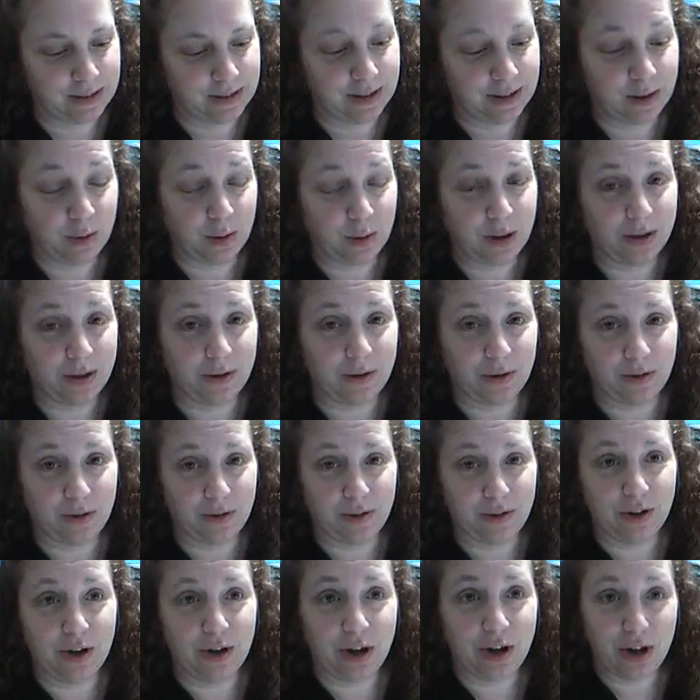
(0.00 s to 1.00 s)
That's why
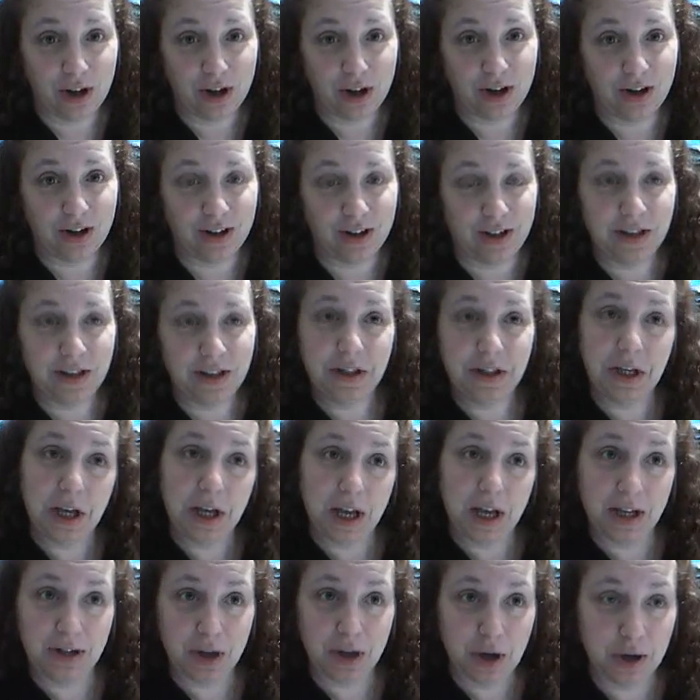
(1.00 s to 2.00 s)
there's the and the
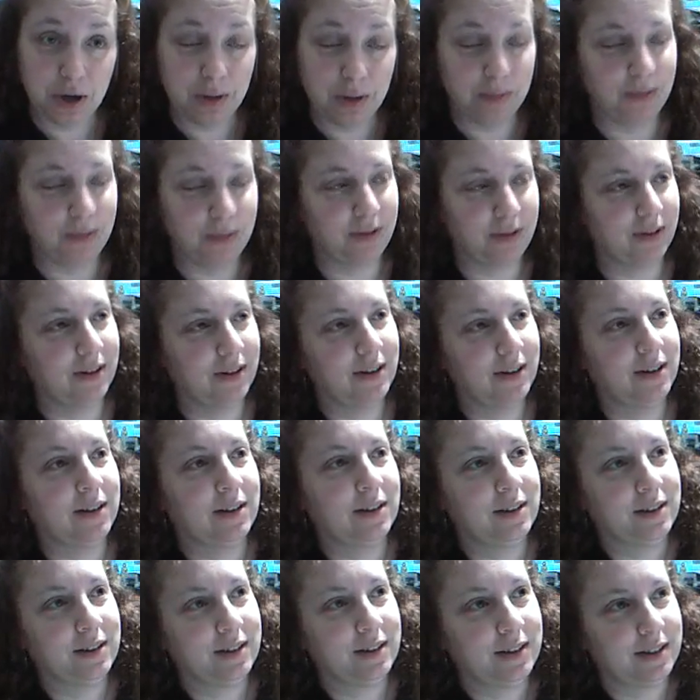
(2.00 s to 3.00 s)
and ums.
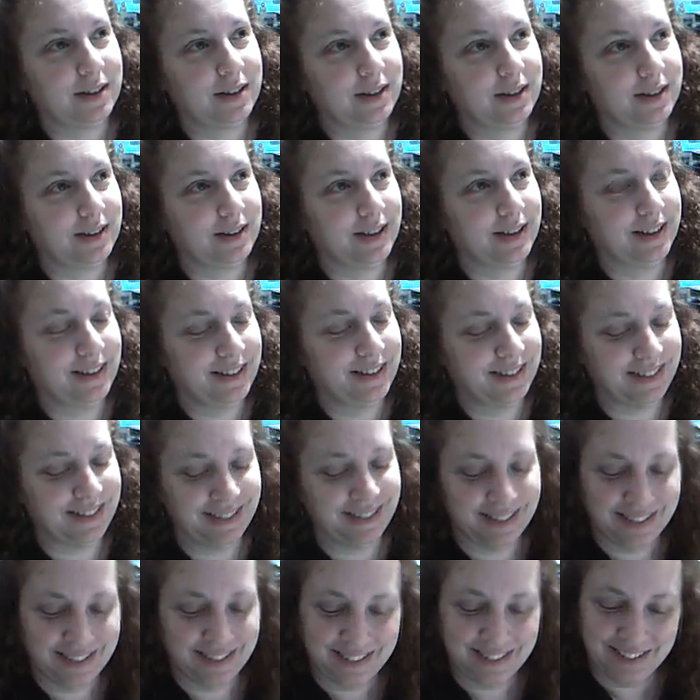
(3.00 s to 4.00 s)

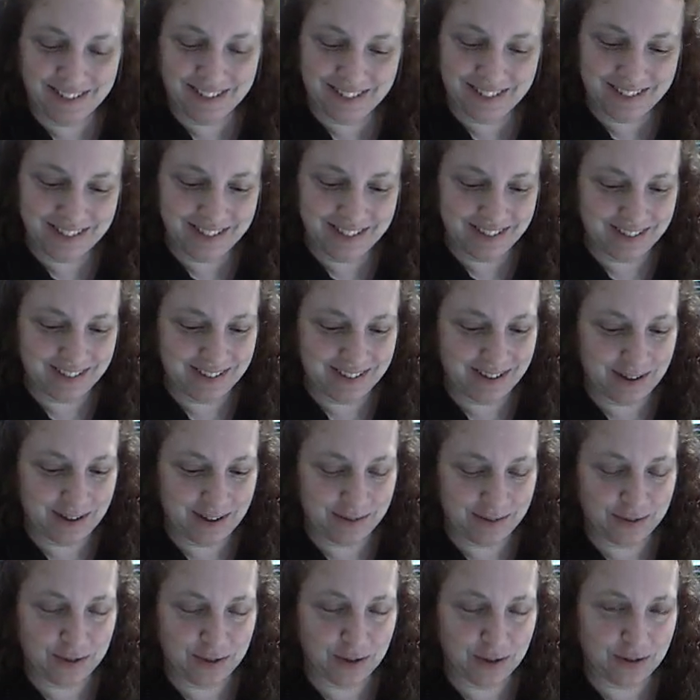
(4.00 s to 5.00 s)

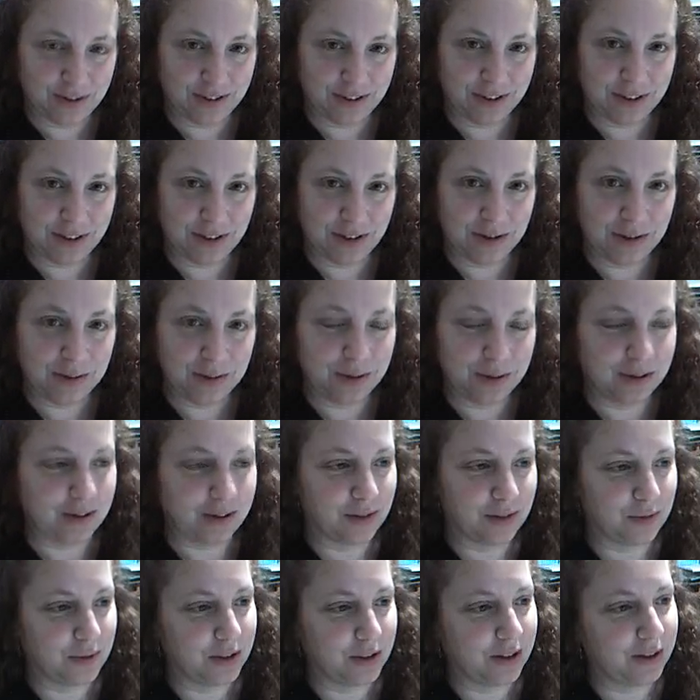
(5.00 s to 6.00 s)
I feel silly doing
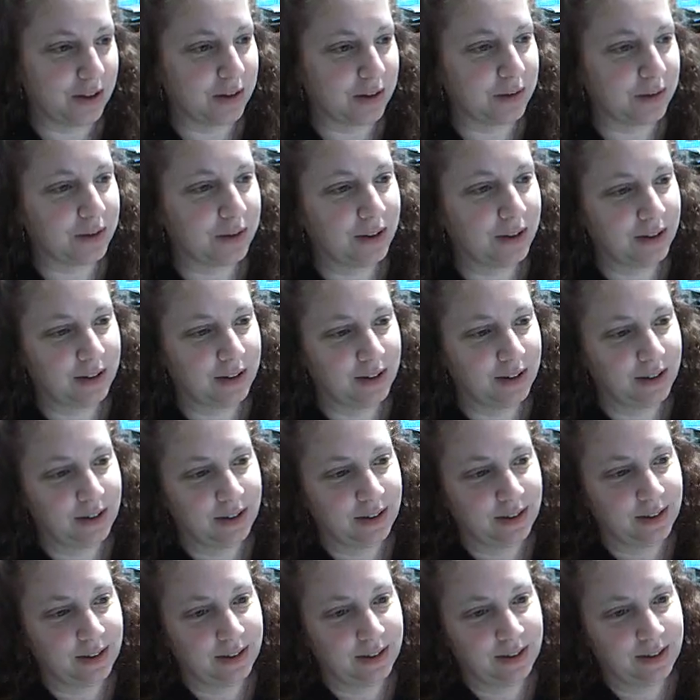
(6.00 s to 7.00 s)
this video.
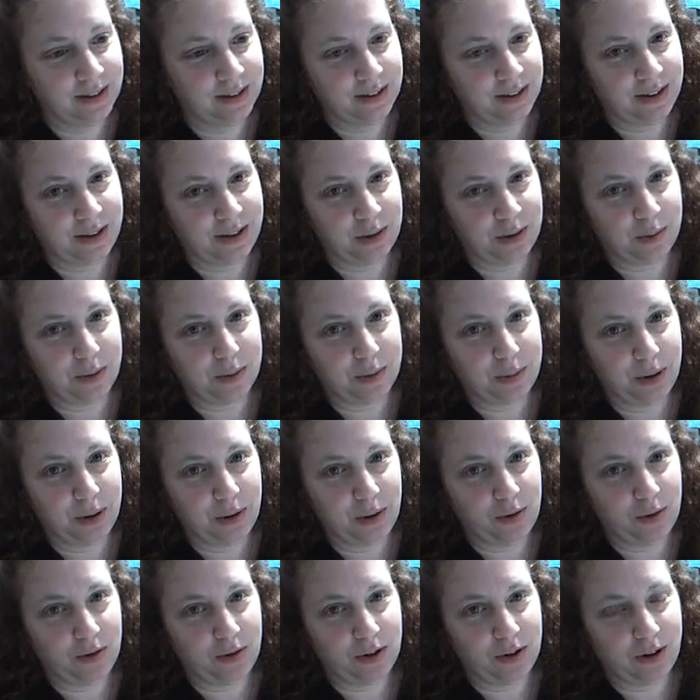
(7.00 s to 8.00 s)
I don't want to
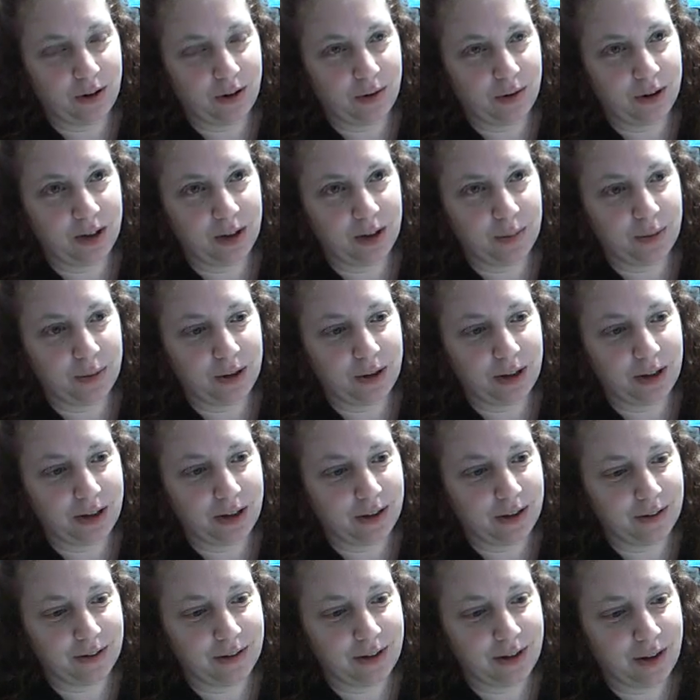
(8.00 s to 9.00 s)
post it already. I'm
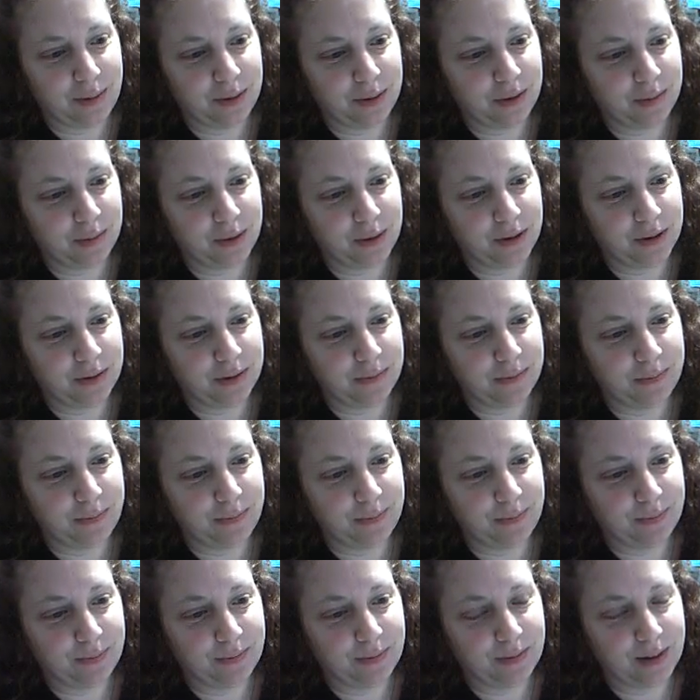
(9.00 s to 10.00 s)
thinking of stopping, but
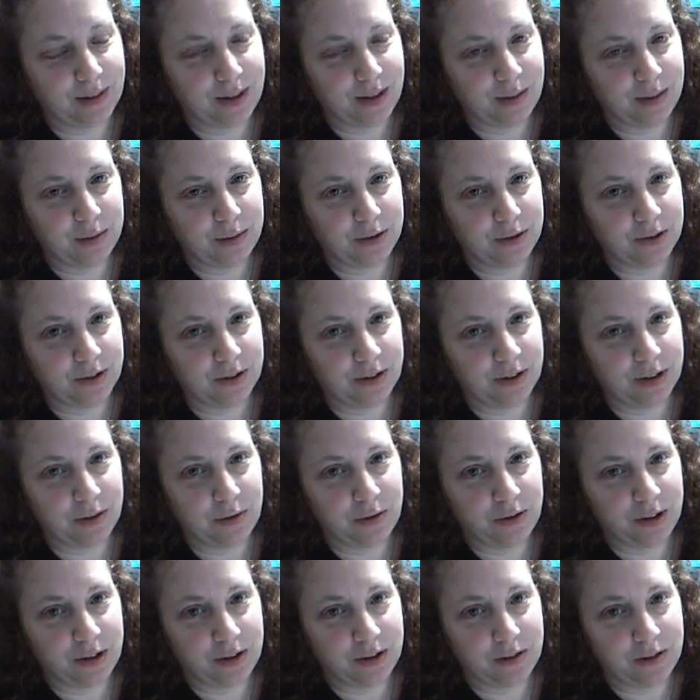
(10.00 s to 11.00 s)
I'm just going to let
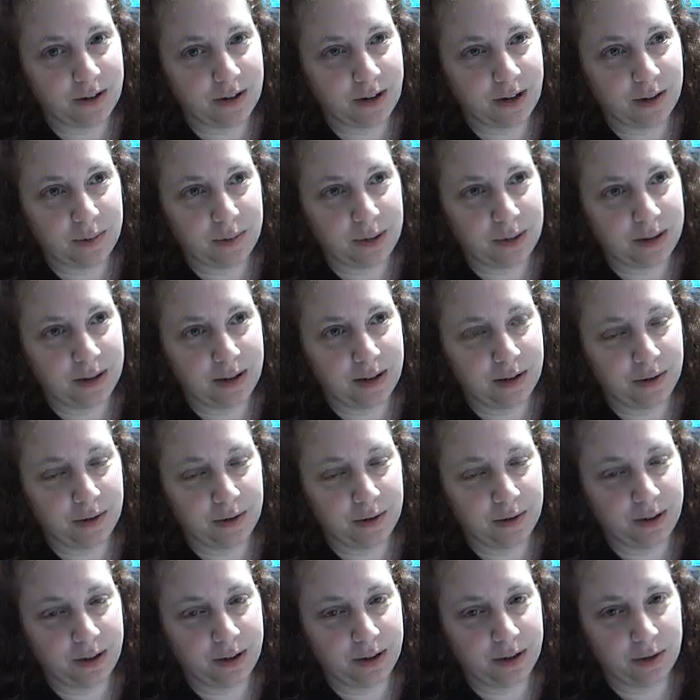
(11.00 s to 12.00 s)
you see a side of me that I
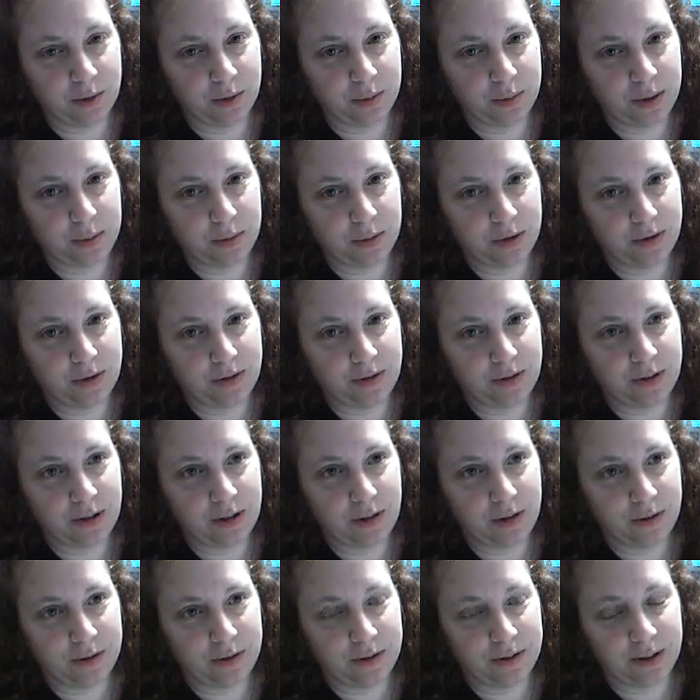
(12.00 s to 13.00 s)
don't like other people to see
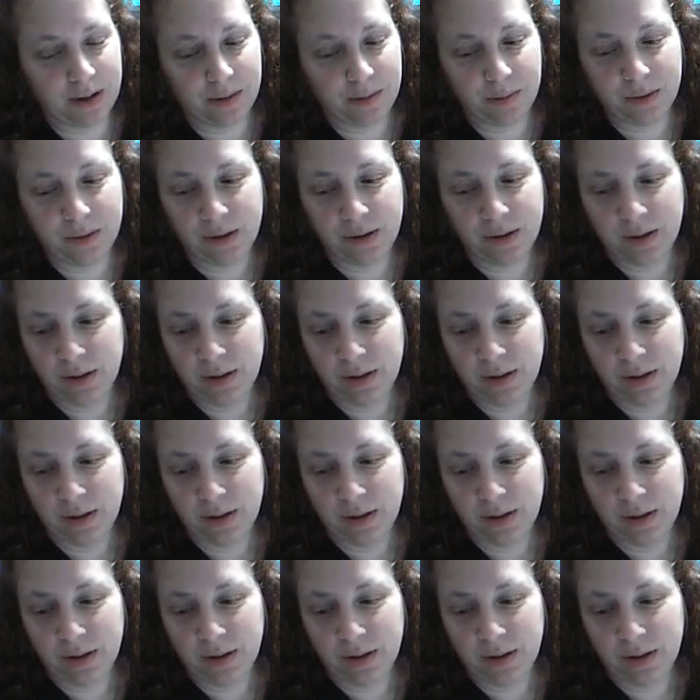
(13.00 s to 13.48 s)
all the time.